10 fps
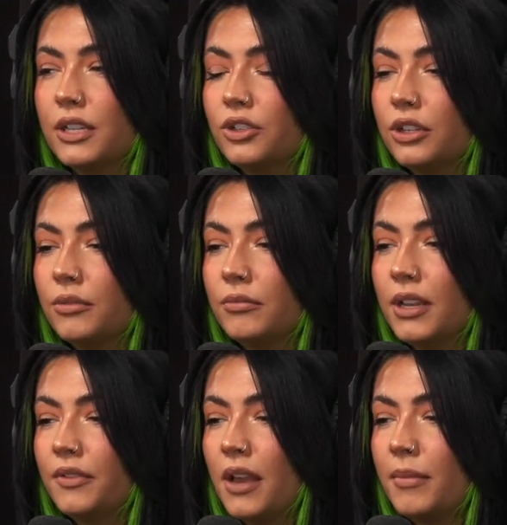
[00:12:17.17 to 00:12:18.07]
syndrome,
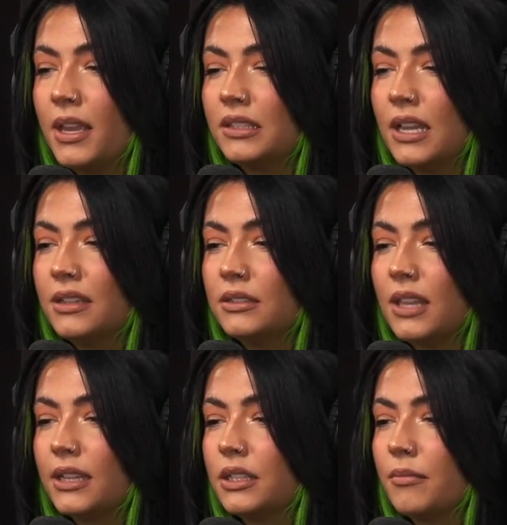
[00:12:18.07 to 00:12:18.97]
if that makes sense,
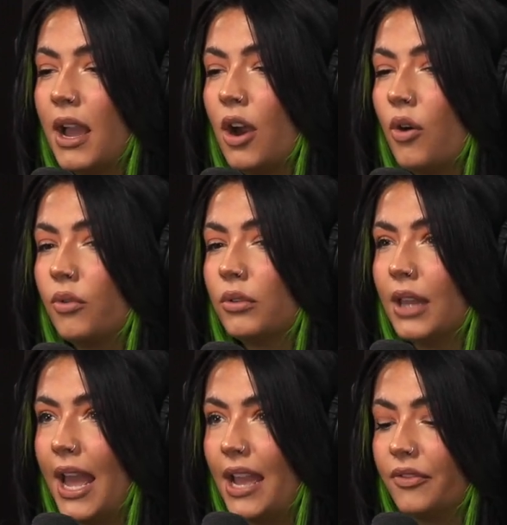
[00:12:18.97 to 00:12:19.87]
like to my own
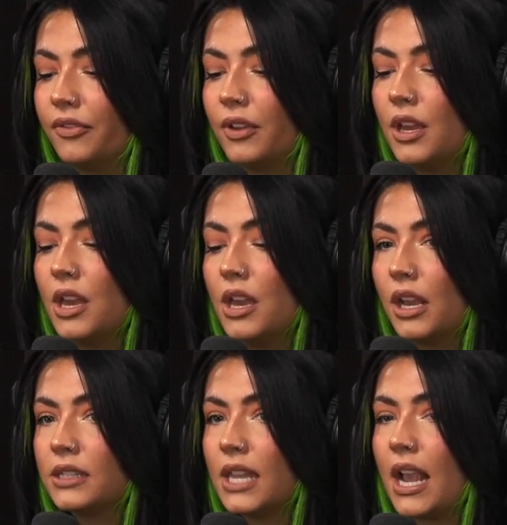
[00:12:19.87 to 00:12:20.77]
life.
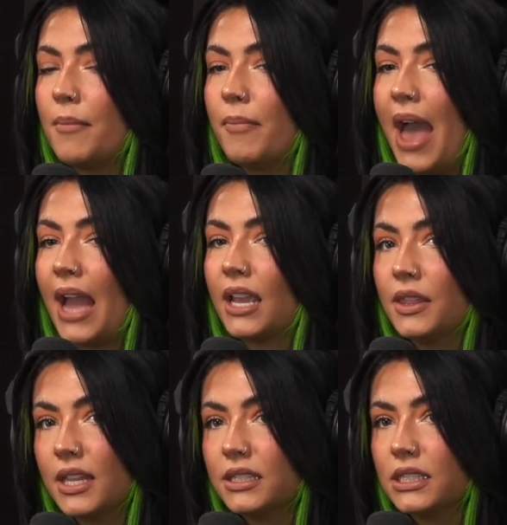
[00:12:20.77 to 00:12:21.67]
Cause like I'm back
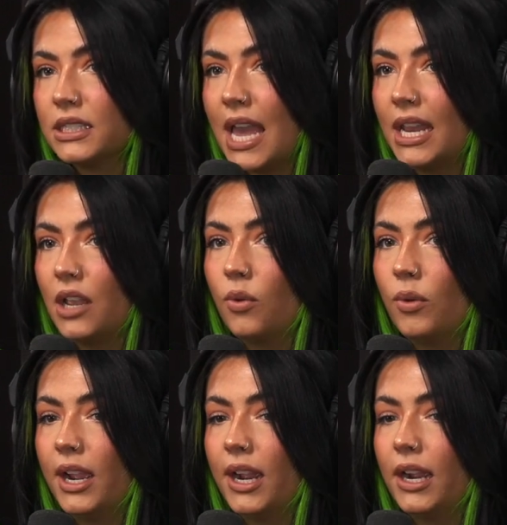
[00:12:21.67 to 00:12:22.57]
in this setting
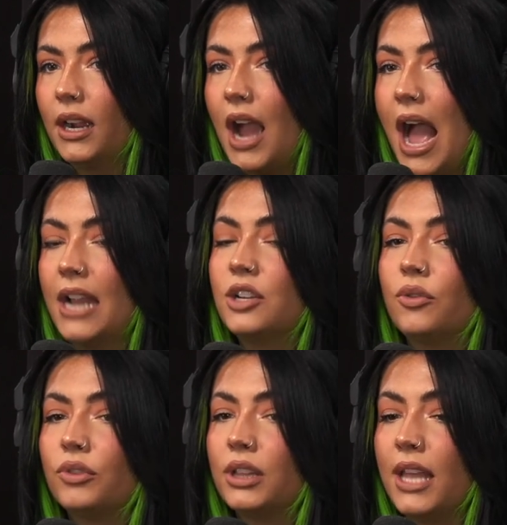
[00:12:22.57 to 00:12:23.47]
where I
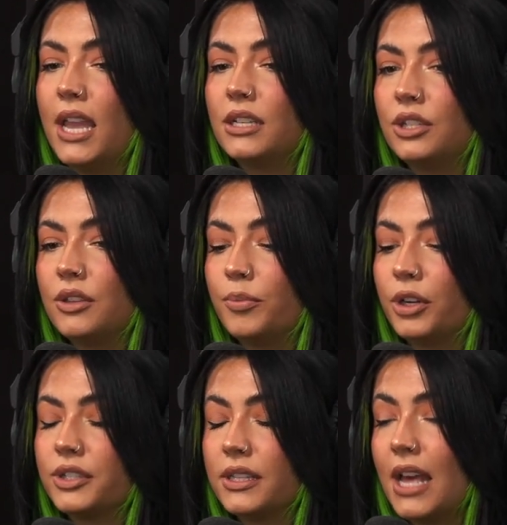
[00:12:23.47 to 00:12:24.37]
don't relate to the
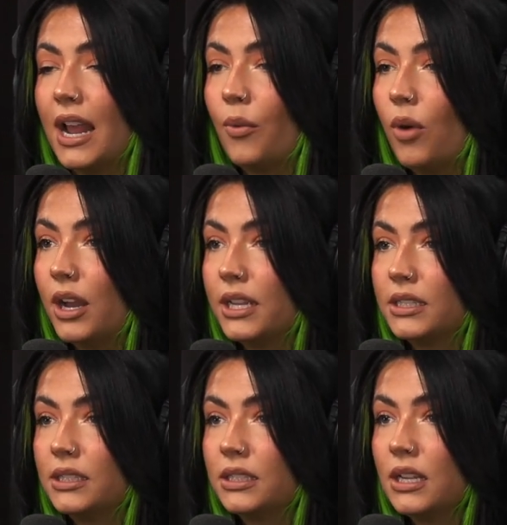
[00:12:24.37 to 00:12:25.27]
person that I
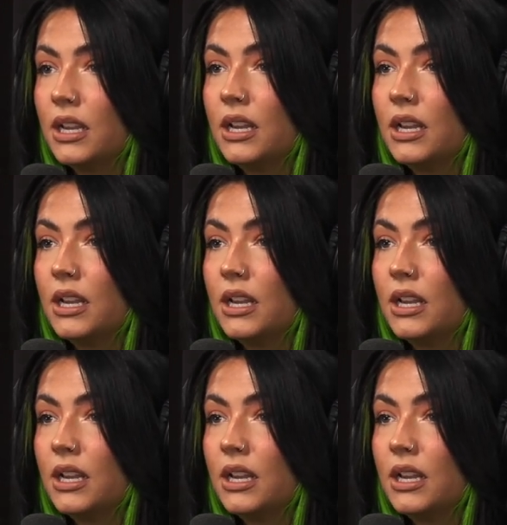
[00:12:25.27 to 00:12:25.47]
was